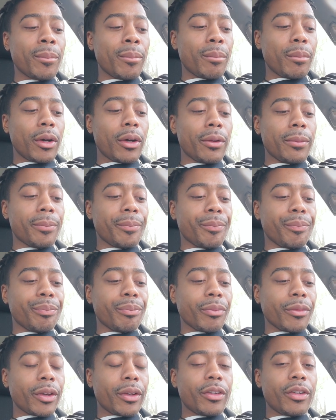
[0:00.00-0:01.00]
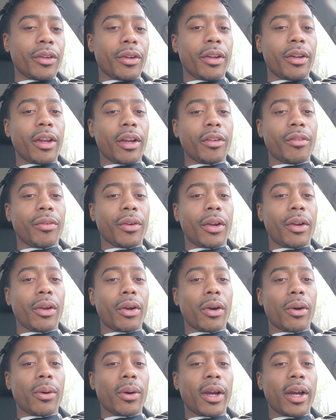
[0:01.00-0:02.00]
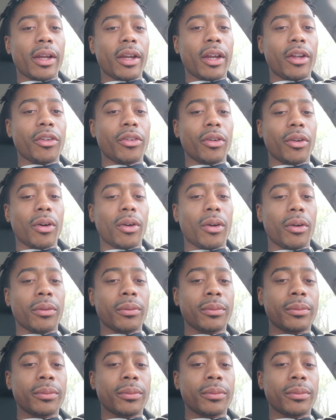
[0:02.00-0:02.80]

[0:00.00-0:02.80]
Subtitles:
But until the next video, I catch y'all.